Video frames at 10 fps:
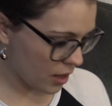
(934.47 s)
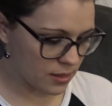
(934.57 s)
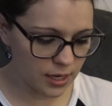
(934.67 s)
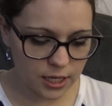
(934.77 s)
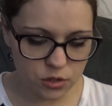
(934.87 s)

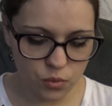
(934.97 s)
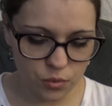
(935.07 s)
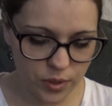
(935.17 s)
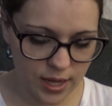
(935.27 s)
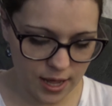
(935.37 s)
The next
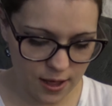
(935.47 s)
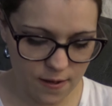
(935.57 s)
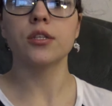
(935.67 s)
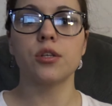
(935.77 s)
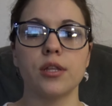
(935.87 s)
one we
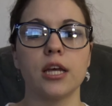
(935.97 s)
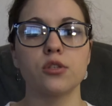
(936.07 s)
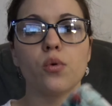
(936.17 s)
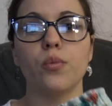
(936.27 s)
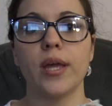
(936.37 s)
have, so the
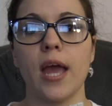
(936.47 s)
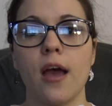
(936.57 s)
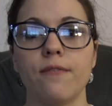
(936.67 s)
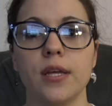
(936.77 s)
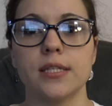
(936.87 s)
next one we
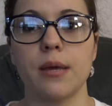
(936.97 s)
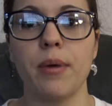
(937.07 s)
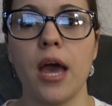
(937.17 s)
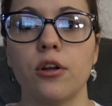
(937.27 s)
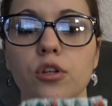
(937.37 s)
have is a
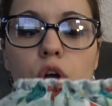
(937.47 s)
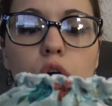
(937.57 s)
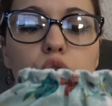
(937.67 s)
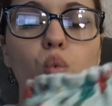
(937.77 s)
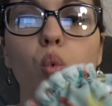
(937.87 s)
pattern
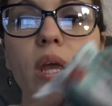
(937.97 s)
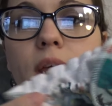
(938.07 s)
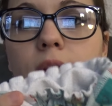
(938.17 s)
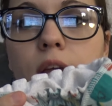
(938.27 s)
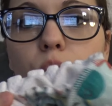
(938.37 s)
called
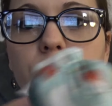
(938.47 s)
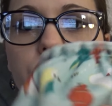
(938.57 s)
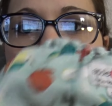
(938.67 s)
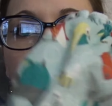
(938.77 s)
Wingin' It, which is